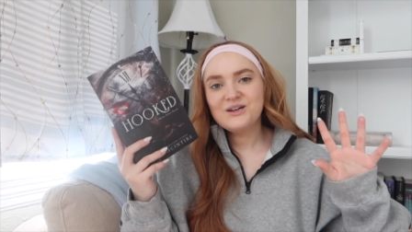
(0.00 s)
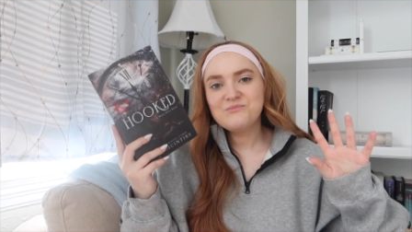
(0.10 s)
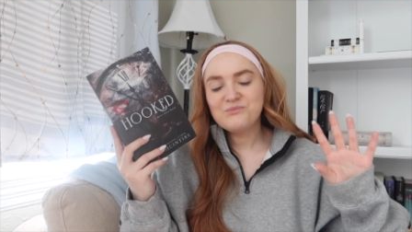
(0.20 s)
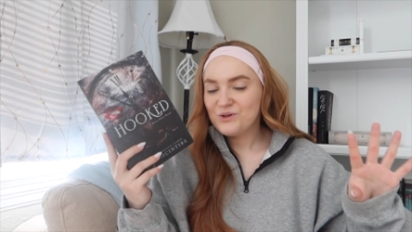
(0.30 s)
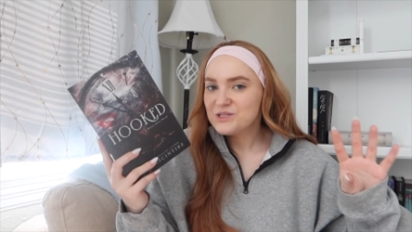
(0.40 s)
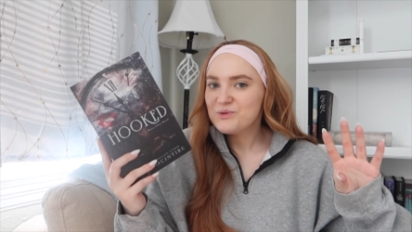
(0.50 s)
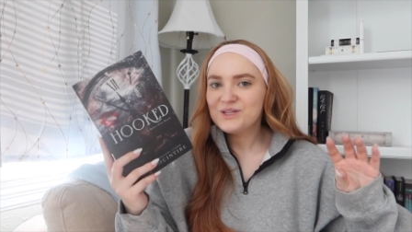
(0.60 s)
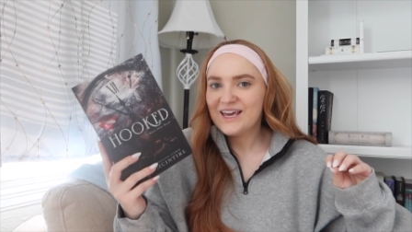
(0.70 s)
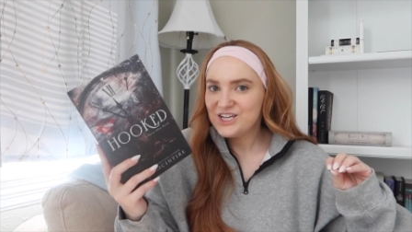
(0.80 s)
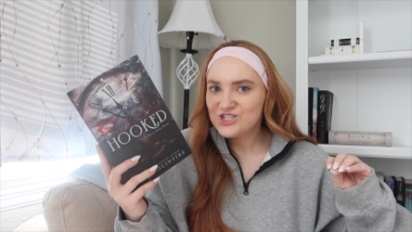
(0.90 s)
on multiple
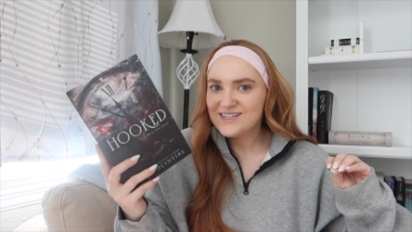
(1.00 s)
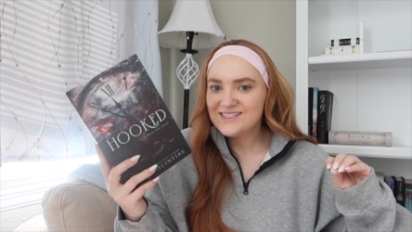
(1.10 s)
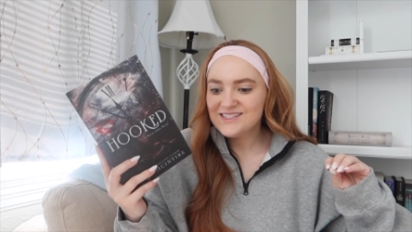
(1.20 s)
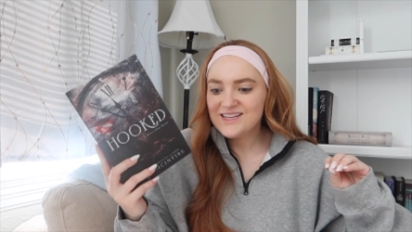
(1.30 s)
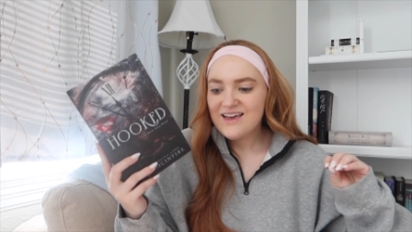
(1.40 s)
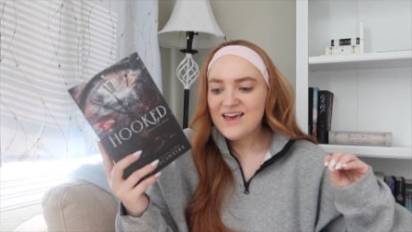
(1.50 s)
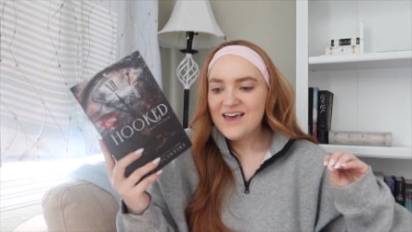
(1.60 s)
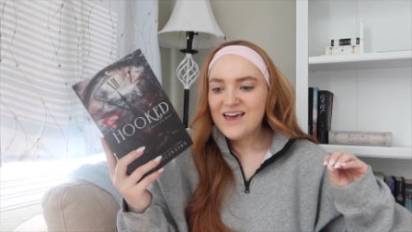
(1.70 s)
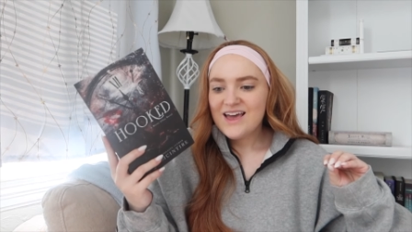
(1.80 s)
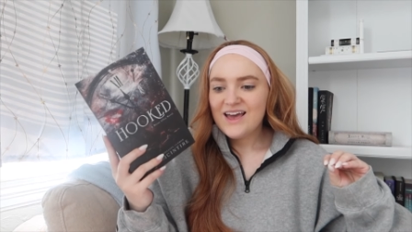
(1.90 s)
occasions.
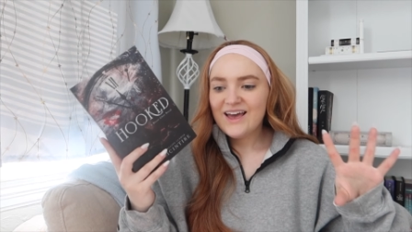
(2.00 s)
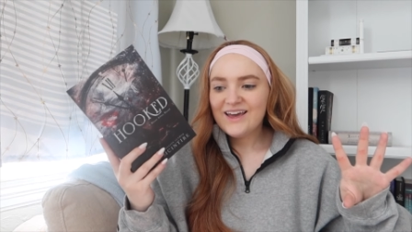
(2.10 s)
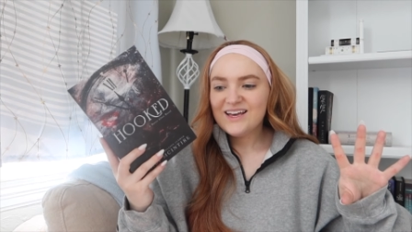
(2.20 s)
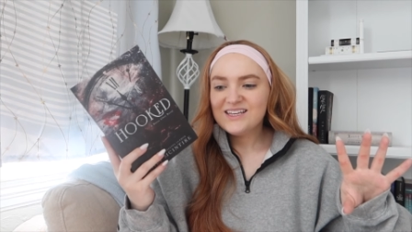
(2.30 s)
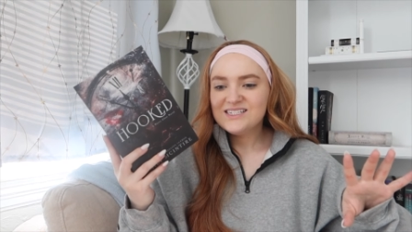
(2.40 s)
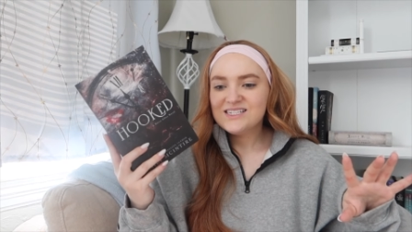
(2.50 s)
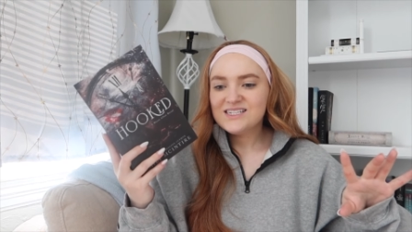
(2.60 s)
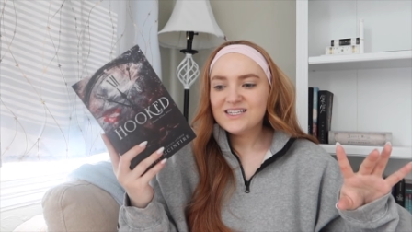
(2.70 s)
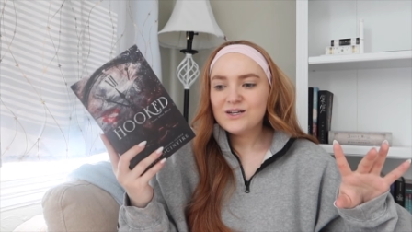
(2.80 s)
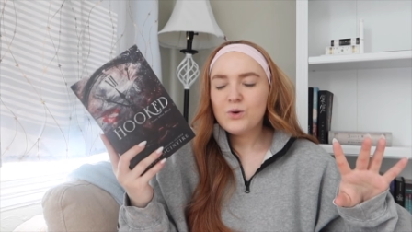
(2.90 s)

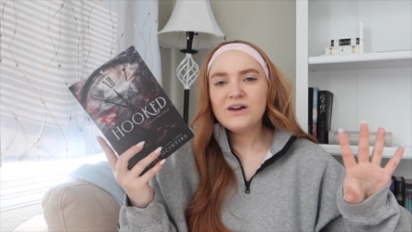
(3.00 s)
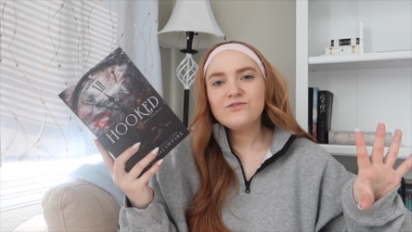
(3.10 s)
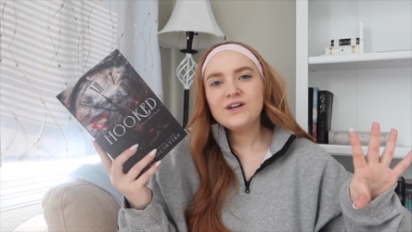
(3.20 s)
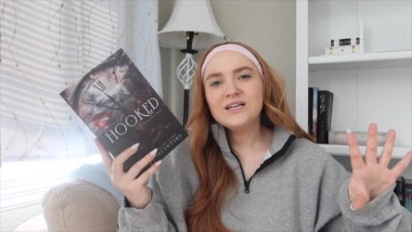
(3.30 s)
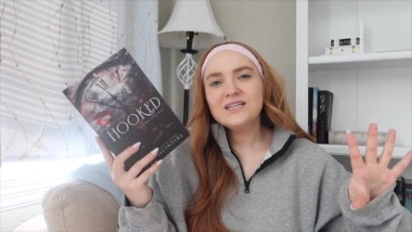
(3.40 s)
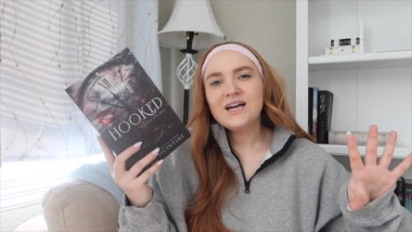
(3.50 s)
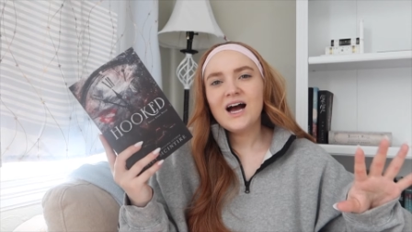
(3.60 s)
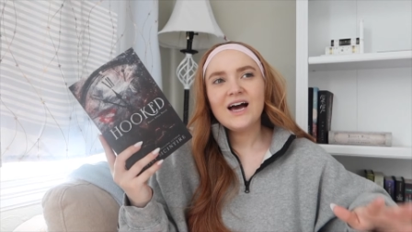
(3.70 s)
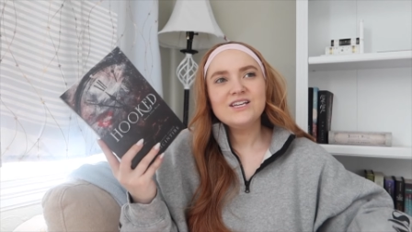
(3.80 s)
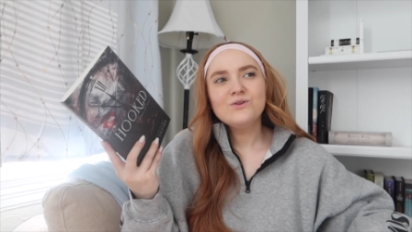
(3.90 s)
And quite frankly,
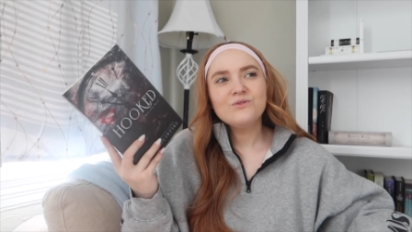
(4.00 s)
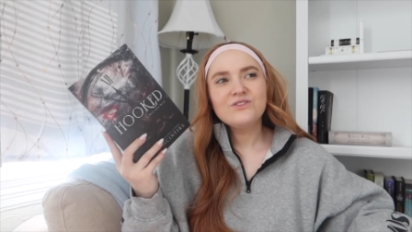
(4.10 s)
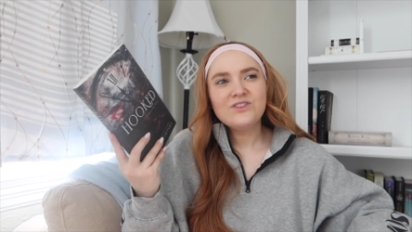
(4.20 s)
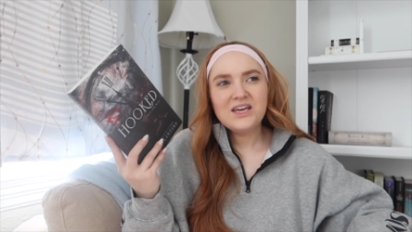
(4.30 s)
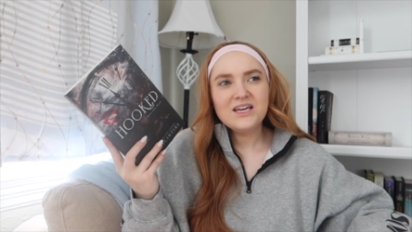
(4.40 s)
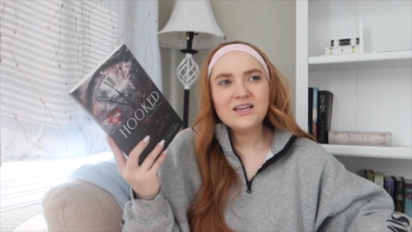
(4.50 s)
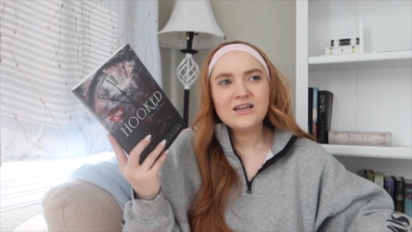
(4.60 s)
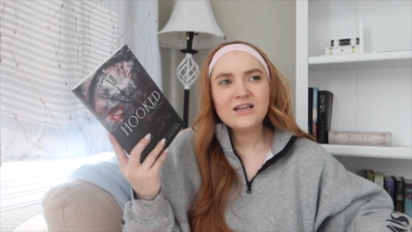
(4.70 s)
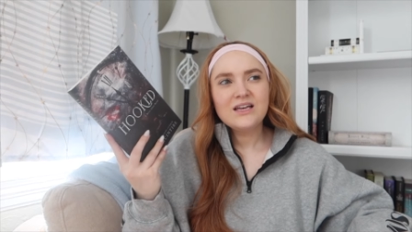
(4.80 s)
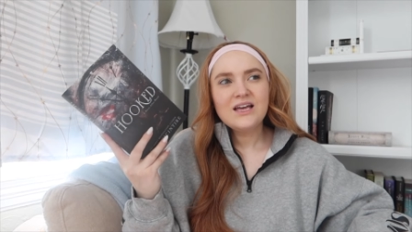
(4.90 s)
I don't think